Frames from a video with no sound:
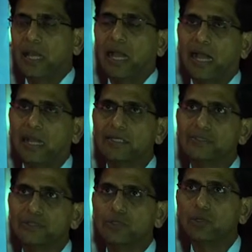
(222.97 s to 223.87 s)

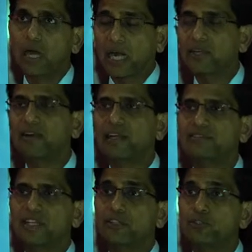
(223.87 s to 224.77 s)
and to
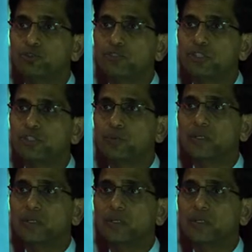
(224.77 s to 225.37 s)
contrast their usage